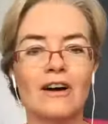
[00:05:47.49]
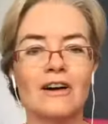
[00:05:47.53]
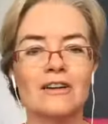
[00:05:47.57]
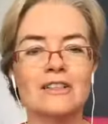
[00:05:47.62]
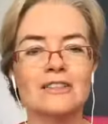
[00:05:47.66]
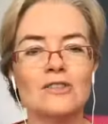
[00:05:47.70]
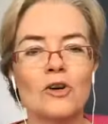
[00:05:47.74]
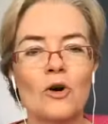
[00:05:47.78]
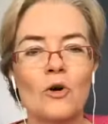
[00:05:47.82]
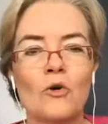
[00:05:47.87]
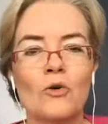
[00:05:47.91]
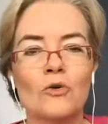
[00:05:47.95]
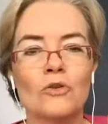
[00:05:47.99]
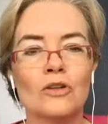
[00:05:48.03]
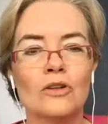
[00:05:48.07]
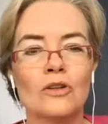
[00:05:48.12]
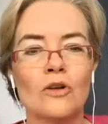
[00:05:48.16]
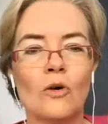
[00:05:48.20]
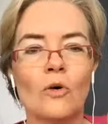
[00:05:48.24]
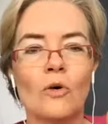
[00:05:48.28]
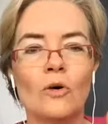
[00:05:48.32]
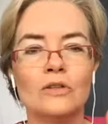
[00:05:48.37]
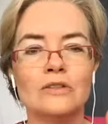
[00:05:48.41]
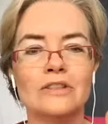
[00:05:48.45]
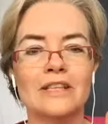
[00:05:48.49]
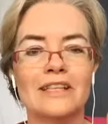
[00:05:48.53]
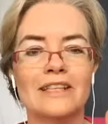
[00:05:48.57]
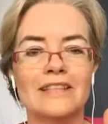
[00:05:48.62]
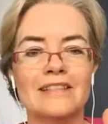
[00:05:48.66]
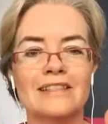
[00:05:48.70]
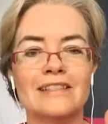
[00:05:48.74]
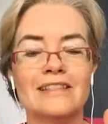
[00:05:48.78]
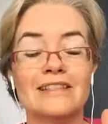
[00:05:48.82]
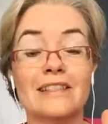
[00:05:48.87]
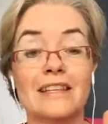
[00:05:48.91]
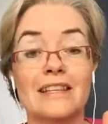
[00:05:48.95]
total
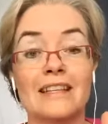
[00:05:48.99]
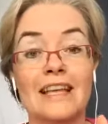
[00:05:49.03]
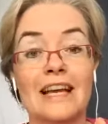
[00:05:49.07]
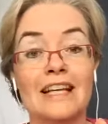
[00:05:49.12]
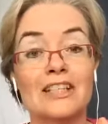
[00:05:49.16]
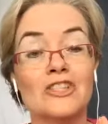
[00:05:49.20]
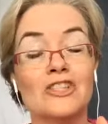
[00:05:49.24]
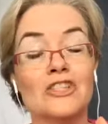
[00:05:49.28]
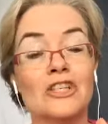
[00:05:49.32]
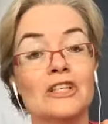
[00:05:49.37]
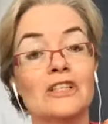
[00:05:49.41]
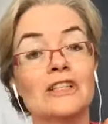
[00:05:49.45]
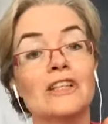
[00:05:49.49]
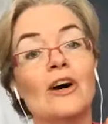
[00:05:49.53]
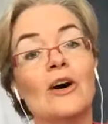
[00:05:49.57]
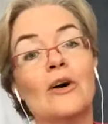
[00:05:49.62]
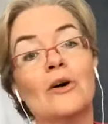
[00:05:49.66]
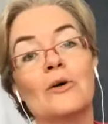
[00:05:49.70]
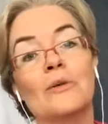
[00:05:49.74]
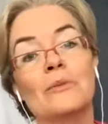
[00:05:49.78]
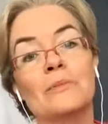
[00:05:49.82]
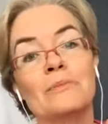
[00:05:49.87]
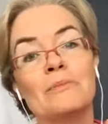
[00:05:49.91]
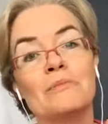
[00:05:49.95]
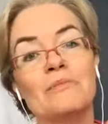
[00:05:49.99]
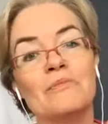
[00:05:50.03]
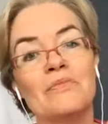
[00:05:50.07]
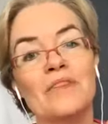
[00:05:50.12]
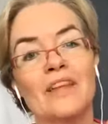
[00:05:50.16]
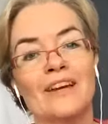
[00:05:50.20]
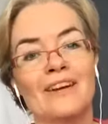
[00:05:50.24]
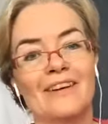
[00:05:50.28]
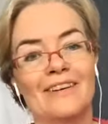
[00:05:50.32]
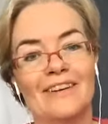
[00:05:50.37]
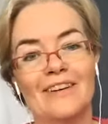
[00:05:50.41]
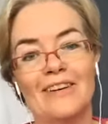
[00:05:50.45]
wholeness, that shalom
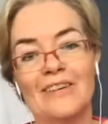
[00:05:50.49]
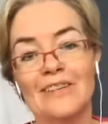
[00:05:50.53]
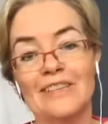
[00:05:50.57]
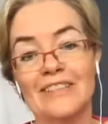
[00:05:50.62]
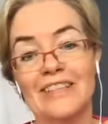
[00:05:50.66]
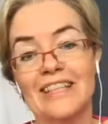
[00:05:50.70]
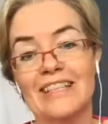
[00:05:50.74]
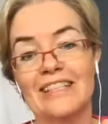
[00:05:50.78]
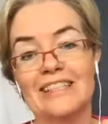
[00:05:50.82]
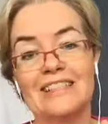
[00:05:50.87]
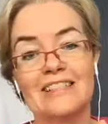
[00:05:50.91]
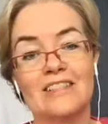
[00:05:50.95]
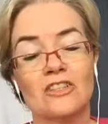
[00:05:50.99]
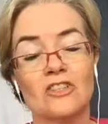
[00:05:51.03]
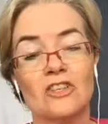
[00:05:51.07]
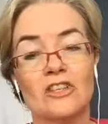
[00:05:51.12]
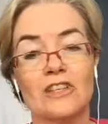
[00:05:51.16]
wholeness.